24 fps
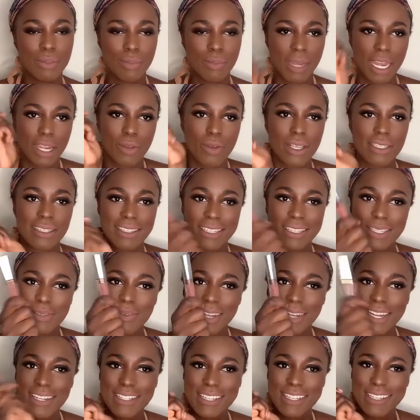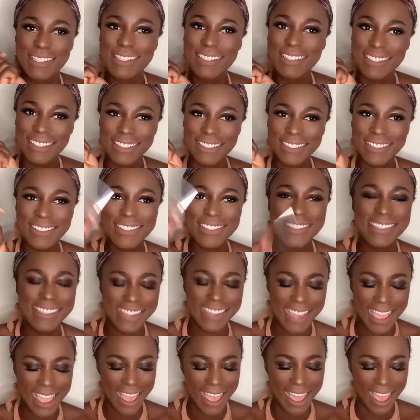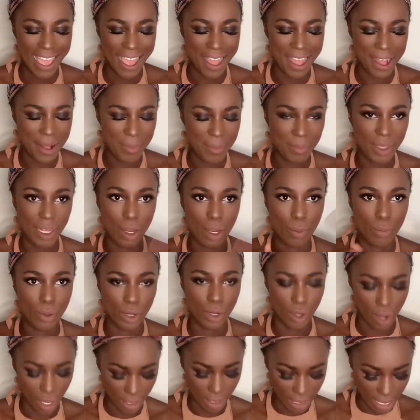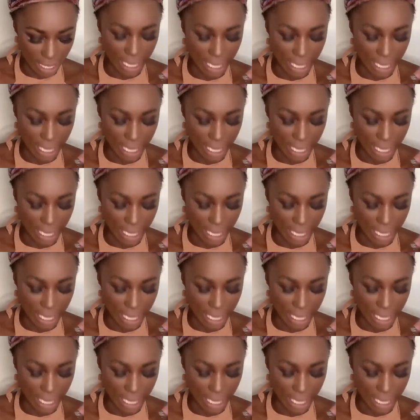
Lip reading: But anyways, this is what I just used, and I'll put it on.